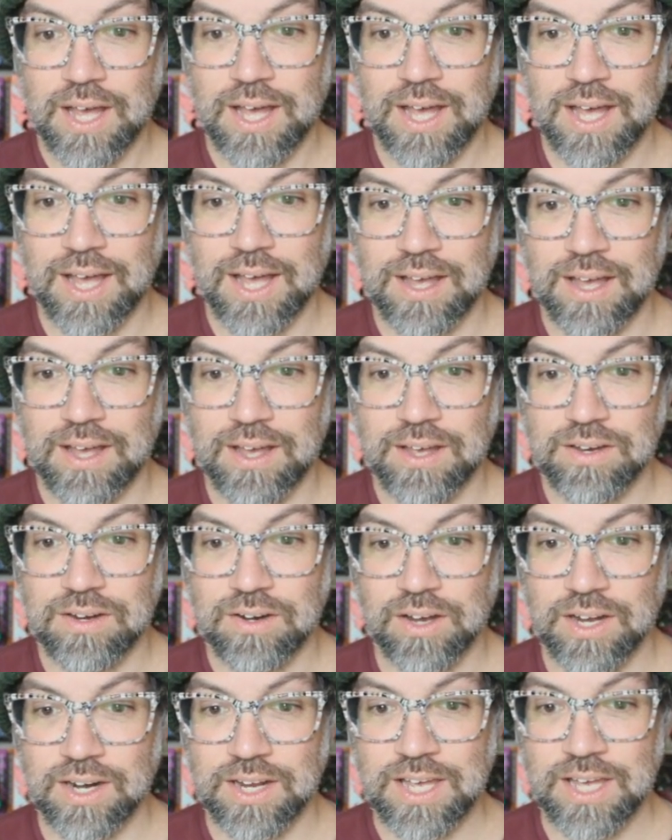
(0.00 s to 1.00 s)

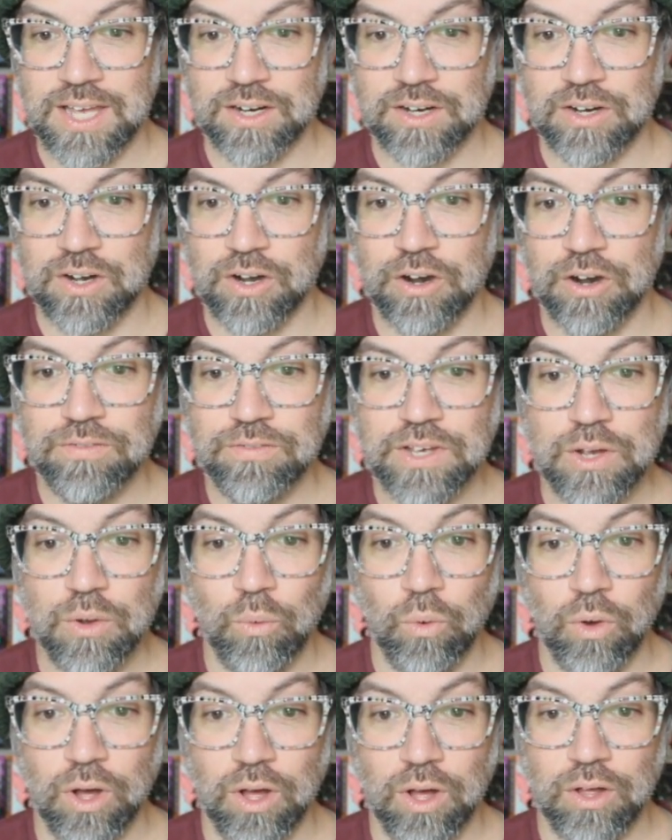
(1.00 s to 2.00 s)
You're going to hit a curving
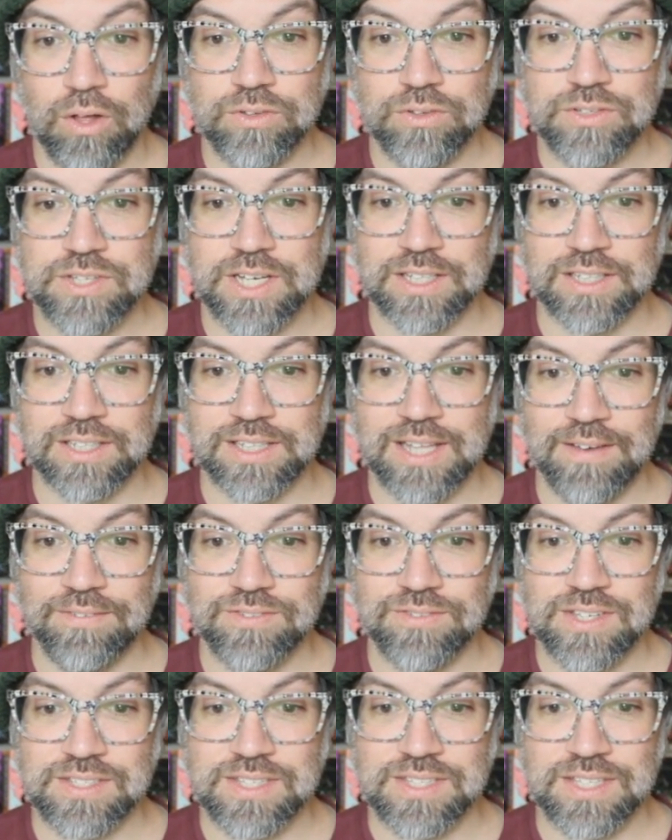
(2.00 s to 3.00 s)
wall, take a
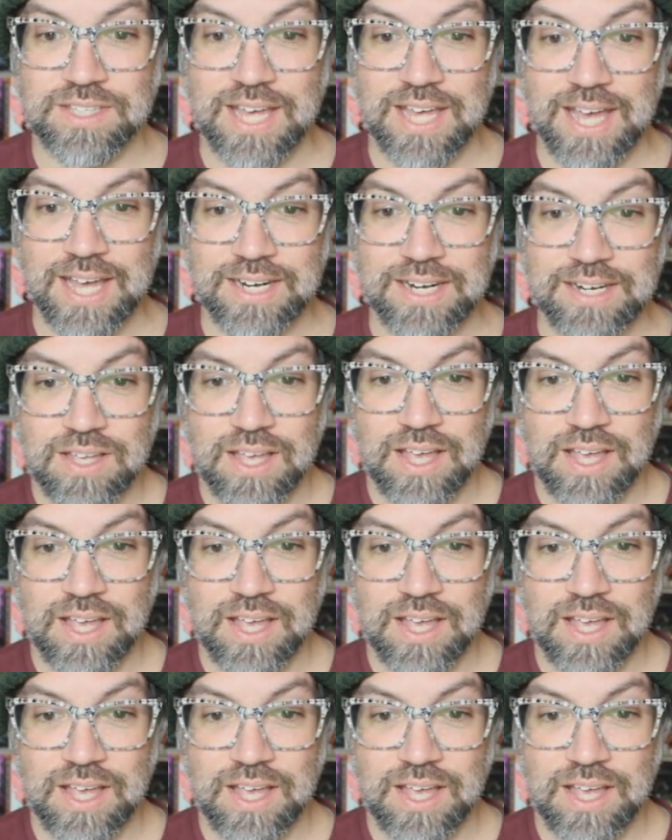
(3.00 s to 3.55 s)
left into that,